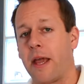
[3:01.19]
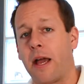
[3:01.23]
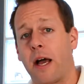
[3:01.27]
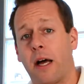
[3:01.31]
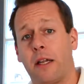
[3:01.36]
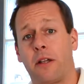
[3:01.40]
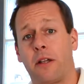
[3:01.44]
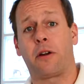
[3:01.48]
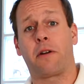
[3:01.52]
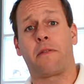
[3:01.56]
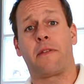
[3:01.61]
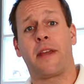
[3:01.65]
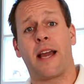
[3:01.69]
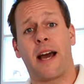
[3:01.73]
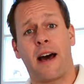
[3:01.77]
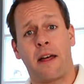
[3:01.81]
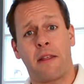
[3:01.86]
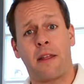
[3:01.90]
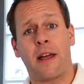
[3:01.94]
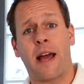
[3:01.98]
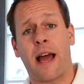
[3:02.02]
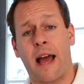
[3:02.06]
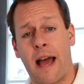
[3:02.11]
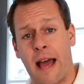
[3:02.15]
A of the
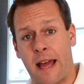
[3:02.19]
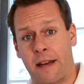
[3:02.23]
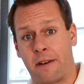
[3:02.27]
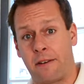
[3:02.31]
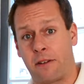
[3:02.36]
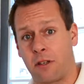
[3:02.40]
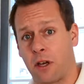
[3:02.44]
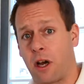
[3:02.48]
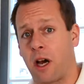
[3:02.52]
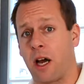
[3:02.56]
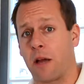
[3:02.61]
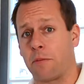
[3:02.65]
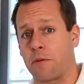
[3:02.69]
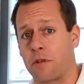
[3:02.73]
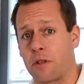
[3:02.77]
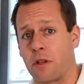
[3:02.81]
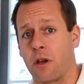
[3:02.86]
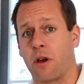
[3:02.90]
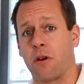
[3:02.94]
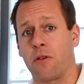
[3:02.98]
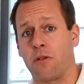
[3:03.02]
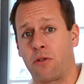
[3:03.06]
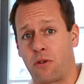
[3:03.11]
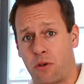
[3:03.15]
other ad types
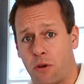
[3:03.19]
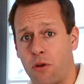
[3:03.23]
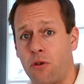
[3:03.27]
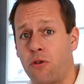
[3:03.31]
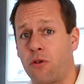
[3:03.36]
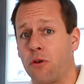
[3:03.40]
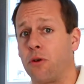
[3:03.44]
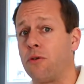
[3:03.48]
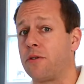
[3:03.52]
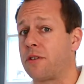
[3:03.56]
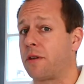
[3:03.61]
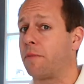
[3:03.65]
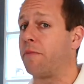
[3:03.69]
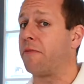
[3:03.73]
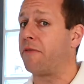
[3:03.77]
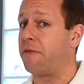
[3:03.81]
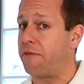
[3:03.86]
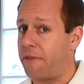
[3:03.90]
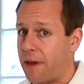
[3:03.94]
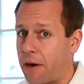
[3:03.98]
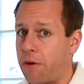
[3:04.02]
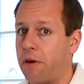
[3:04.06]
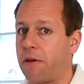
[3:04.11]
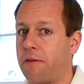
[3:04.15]
though do some
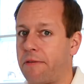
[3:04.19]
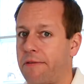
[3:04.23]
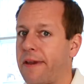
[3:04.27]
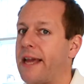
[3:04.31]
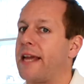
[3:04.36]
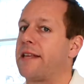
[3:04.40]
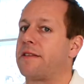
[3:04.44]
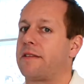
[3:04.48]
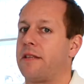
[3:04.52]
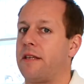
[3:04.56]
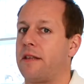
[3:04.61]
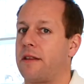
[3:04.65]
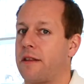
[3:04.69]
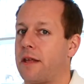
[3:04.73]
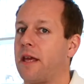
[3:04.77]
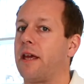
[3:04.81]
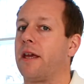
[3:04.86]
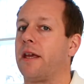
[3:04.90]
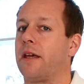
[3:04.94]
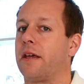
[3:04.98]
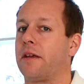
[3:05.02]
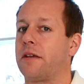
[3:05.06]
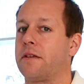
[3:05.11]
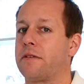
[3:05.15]
very fancy
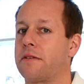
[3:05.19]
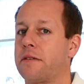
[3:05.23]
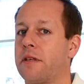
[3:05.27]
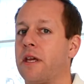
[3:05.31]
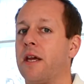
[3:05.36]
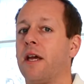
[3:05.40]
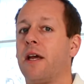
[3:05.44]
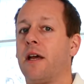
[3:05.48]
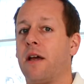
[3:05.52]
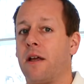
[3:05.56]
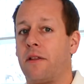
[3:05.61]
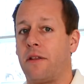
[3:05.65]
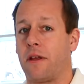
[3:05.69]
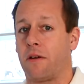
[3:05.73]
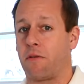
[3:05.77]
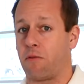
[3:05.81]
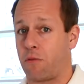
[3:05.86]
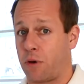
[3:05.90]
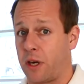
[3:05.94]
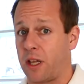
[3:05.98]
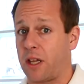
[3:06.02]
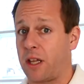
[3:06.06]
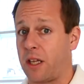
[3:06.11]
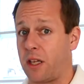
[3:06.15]
things that
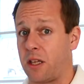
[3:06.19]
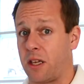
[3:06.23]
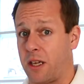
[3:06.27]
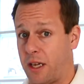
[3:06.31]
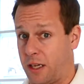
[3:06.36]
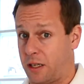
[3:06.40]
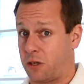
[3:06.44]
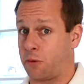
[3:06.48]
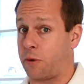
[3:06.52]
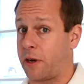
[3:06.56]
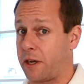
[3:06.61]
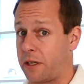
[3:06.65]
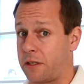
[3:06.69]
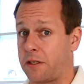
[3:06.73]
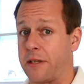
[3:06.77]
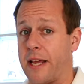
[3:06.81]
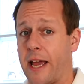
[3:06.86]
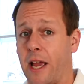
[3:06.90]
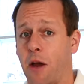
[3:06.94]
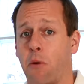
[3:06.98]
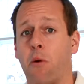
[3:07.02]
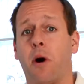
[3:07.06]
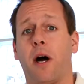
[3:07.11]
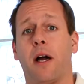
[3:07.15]
really you need to
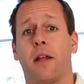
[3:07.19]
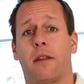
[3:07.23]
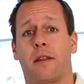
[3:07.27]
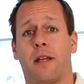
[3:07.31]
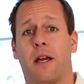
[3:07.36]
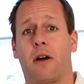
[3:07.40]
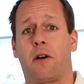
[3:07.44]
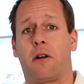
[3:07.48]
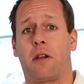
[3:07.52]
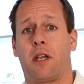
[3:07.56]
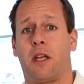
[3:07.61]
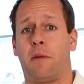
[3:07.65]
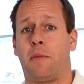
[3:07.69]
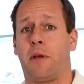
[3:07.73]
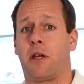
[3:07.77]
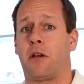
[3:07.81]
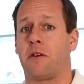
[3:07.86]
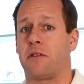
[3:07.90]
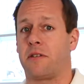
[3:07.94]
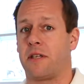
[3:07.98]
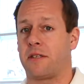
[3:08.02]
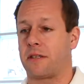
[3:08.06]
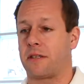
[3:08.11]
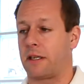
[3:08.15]
understand quite thoroughly,
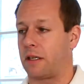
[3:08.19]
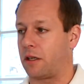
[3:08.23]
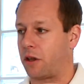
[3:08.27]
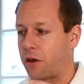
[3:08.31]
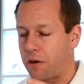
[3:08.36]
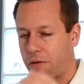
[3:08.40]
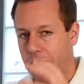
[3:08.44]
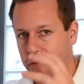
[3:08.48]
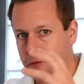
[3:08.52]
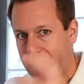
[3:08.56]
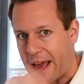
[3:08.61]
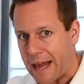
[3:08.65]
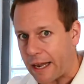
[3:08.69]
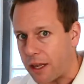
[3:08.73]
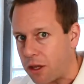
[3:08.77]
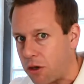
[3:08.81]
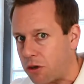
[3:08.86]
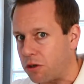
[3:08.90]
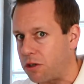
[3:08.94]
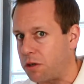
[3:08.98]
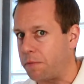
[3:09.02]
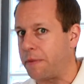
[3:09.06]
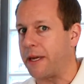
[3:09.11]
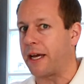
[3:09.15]
because there's a lot of value
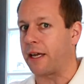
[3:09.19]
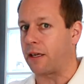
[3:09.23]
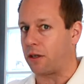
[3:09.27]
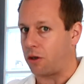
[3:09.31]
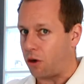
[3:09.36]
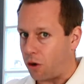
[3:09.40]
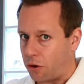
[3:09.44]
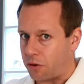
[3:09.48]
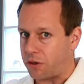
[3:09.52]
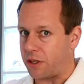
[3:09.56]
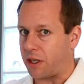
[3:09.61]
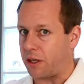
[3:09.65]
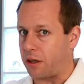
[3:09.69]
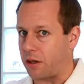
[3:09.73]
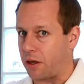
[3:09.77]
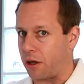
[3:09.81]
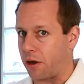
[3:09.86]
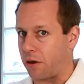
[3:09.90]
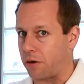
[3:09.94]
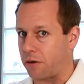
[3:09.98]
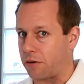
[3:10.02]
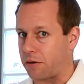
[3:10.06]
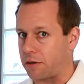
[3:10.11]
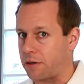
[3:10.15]
to be unlocked in
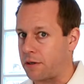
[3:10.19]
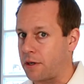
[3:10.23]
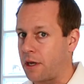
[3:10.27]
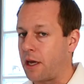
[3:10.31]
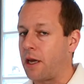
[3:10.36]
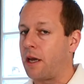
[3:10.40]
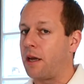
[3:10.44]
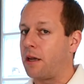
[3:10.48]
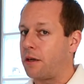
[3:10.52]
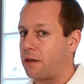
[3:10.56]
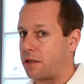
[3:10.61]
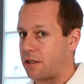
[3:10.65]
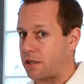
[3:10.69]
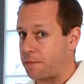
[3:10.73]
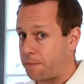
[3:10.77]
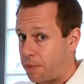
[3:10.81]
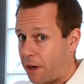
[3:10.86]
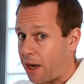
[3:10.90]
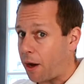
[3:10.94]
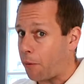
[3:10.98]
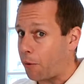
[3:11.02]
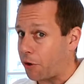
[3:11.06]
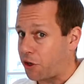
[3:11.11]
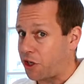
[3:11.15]
those.
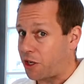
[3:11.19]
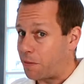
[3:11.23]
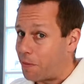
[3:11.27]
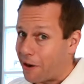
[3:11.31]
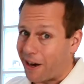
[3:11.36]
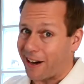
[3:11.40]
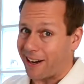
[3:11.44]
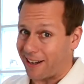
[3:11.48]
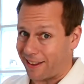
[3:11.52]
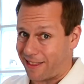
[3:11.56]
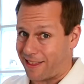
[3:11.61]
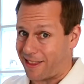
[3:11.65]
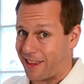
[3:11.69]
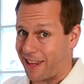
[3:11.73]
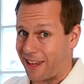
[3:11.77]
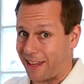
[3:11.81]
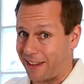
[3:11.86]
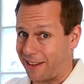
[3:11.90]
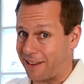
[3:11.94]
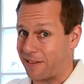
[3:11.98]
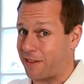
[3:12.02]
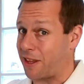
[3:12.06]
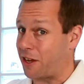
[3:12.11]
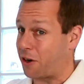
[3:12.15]
Despite what you might
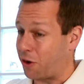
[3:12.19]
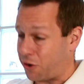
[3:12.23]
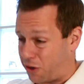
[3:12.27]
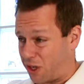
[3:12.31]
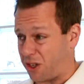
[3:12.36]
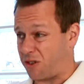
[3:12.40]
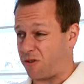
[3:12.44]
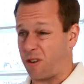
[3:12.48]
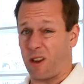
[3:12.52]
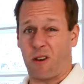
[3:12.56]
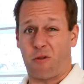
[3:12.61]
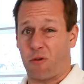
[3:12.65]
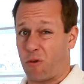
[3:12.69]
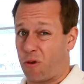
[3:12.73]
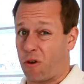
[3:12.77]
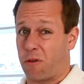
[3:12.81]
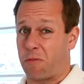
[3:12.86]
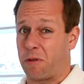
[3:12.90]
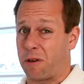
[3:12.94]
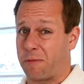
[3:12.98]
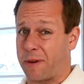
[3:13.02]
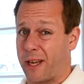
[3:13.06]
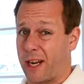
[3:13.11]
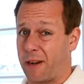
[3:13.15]
think, they're not just trying to rob
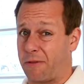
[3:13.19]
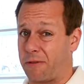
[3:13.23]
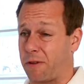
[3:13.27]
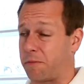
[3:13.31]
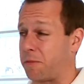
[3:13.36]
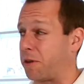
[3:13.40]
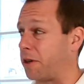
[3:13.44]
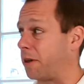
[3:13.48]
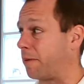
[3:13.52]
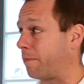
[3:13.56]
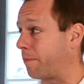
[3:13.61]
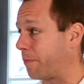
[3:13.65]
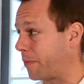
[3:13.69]
more money from you.